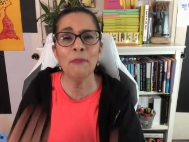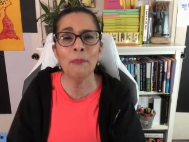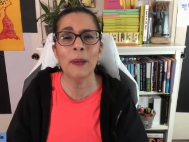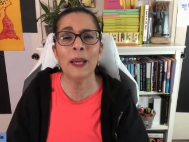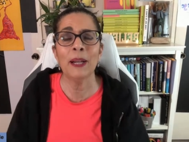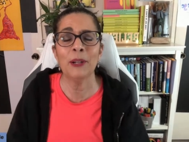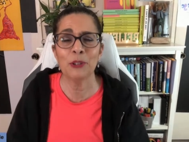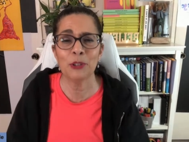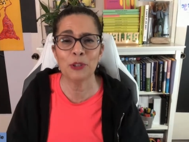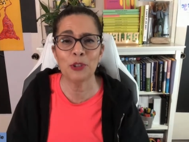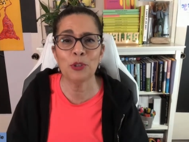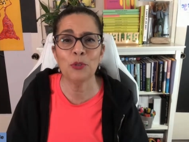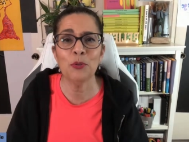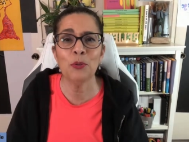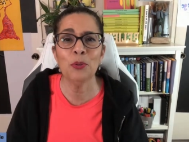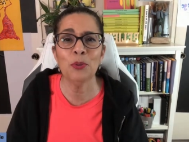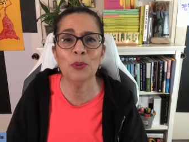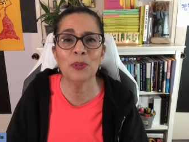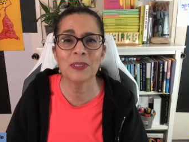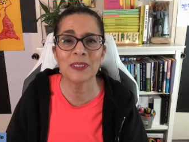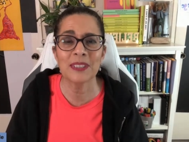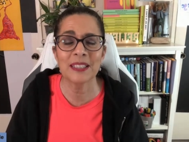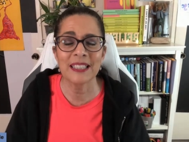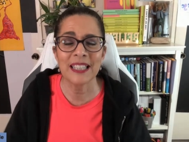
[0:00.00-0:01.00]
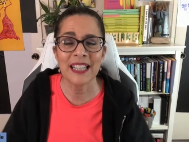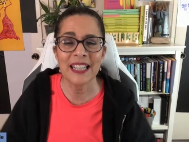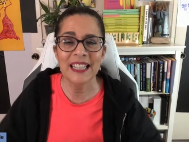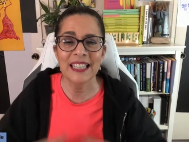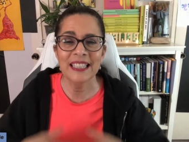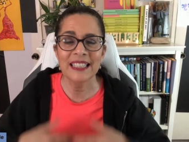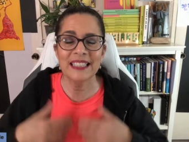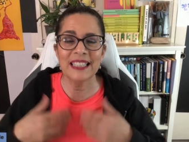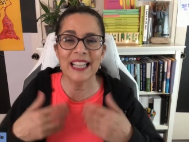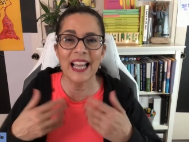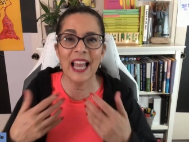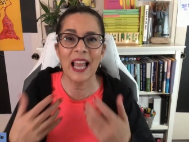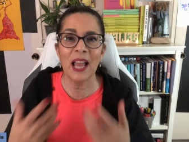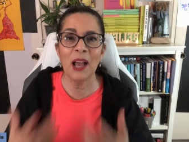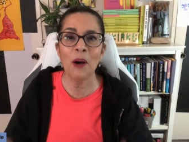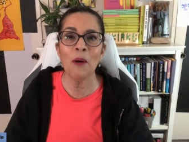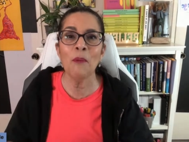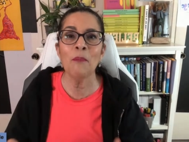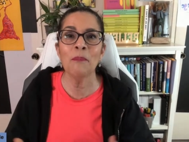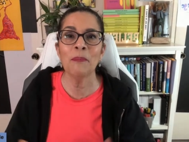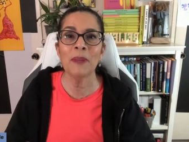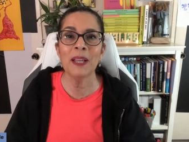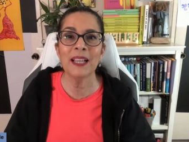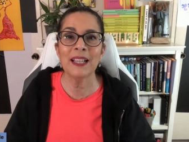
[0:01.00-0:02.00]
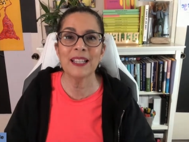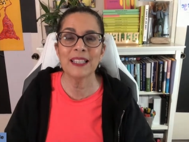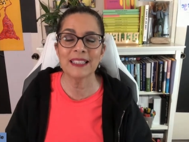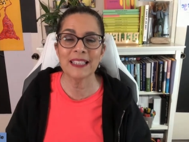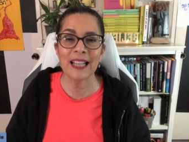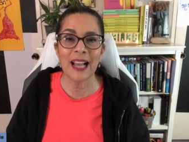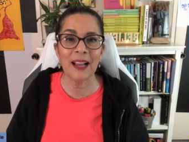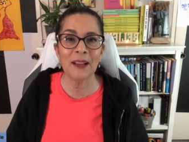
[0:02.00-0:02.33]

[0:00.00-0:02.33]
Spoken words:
better tools to help me, because